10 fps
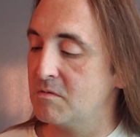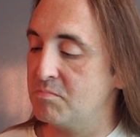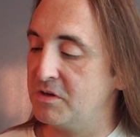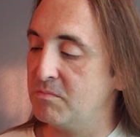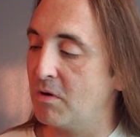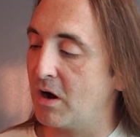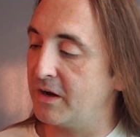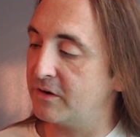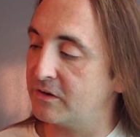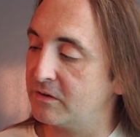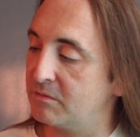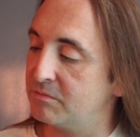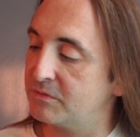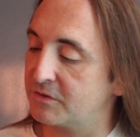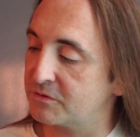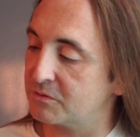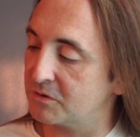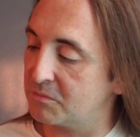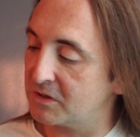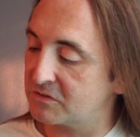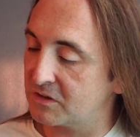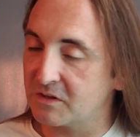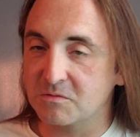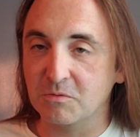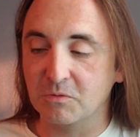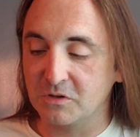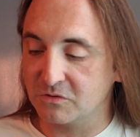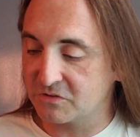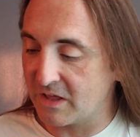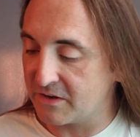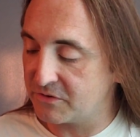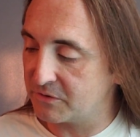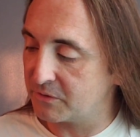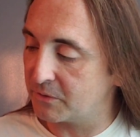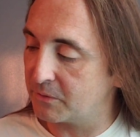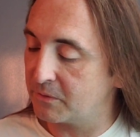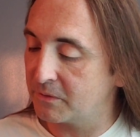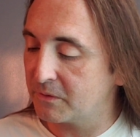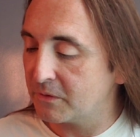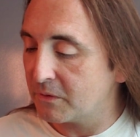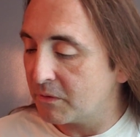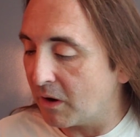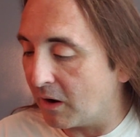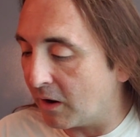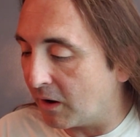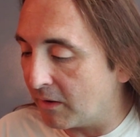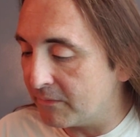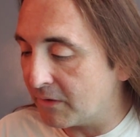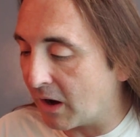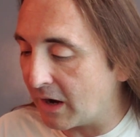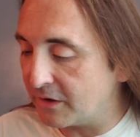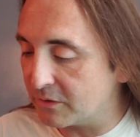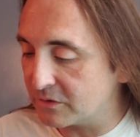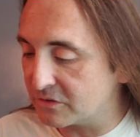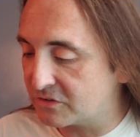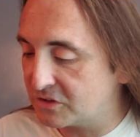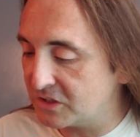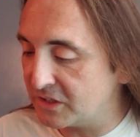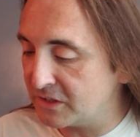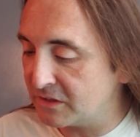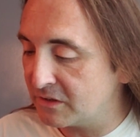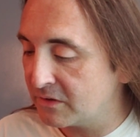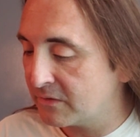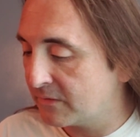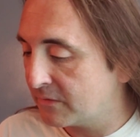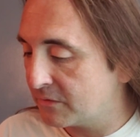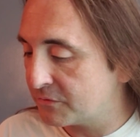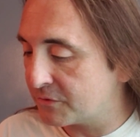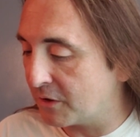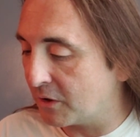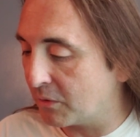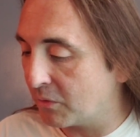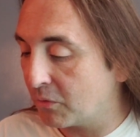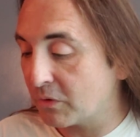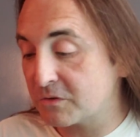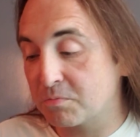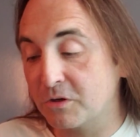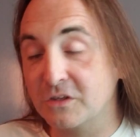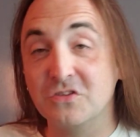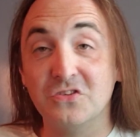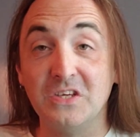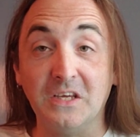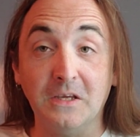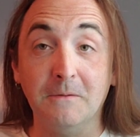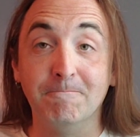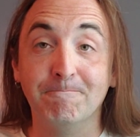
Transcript: B minor doesn't really make sense, but we use that too. The high note is G, So let's play C.